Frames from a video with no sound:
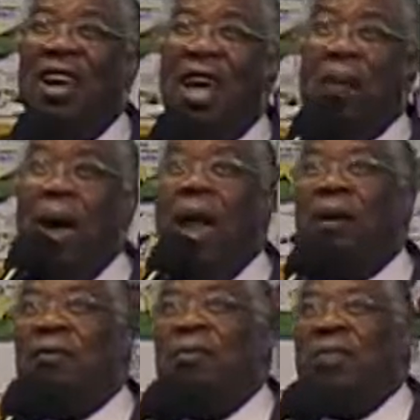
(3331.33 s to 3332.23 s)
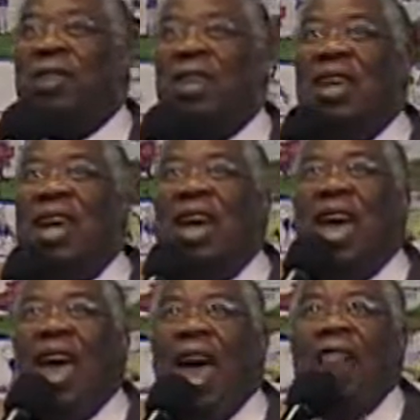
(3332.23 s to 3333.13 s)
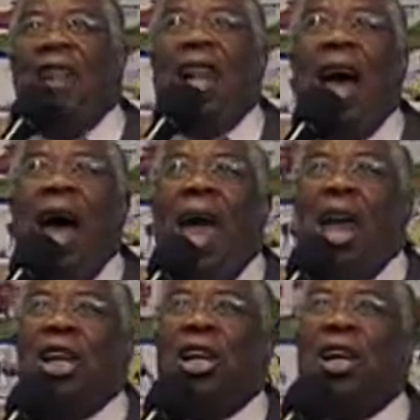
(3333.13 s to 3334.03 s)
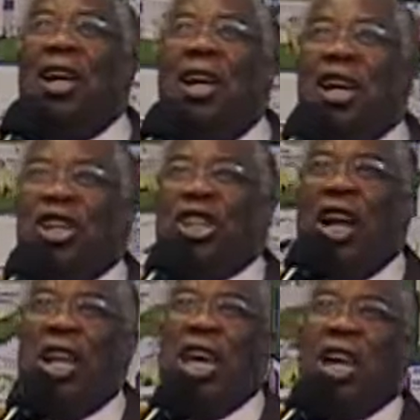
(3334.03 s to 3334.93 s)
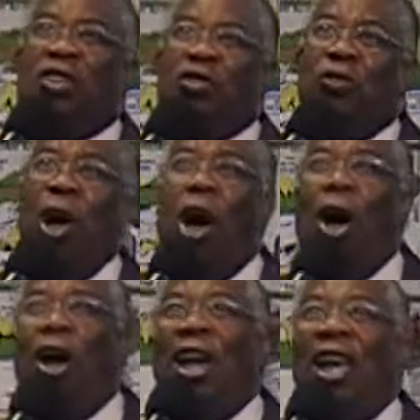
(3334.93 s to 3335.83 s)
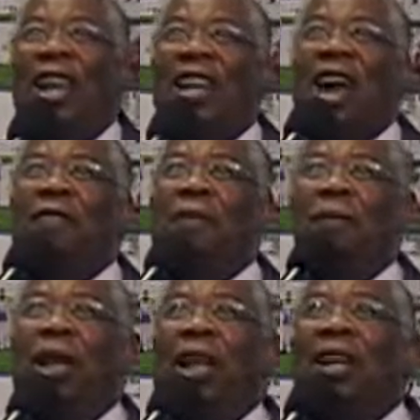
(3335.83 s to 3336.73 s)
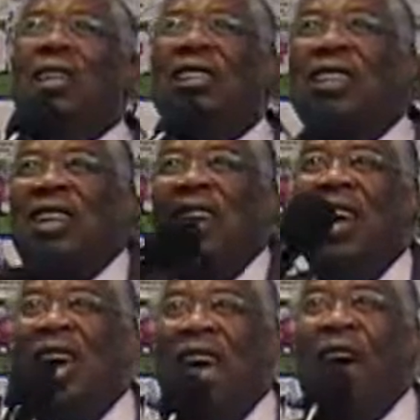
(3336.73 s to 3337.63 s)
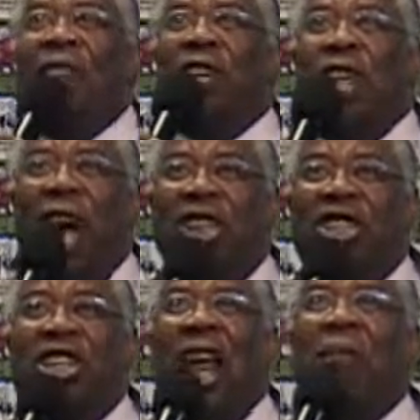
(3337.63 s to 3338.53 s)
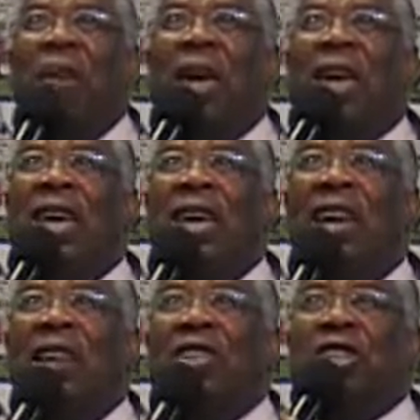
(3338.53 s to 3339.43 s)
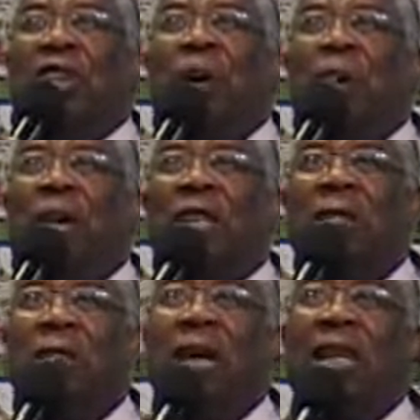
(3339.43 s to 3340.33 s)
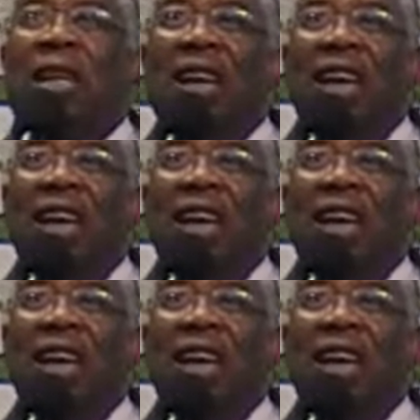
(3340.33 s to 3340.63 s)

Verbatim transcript: Amen. And the lion shall eat straw like the bullocks, and the dust shall be the serpent's meat.